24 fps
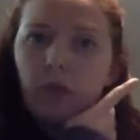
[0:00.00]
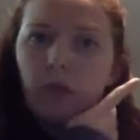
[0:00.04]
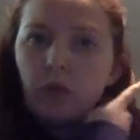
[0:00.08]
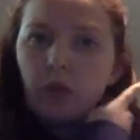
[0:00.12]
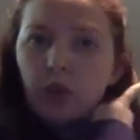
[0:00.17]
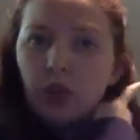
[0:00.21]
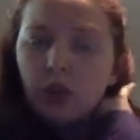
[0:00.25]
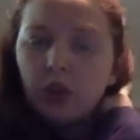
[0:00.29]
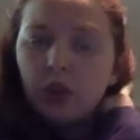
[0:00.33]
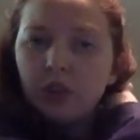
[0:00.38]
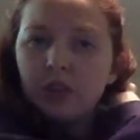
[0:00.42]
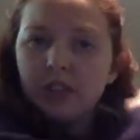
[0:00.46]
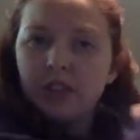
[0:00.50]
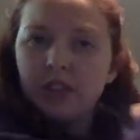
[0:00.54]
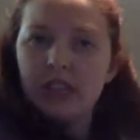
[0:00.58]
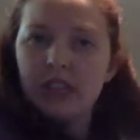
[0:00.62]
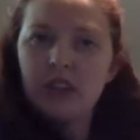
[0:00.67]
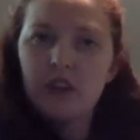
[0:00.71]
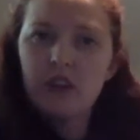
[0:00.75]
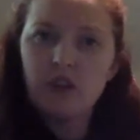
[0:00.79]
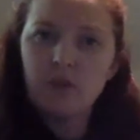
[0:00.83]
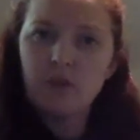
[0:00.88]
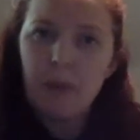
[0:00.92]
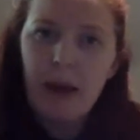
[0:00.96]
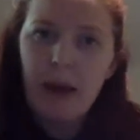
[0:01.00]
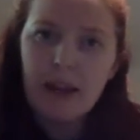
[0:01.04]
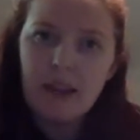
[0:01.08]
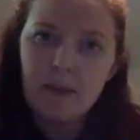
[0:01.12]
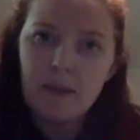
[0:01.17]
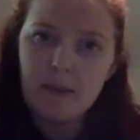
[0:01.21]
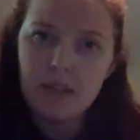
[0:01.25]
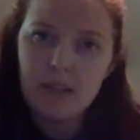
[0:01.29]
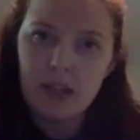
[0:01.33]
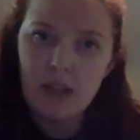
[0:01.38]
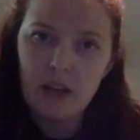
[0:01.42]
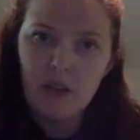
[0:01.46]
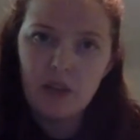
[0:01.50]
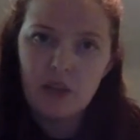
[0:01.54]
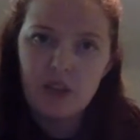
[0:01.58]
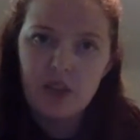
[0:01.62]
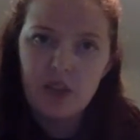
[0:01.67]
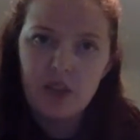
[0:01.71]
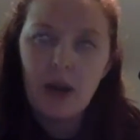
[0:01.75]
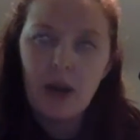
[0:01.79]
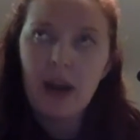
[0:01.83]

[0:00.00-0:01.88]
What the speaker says: you'll see those by themselves too.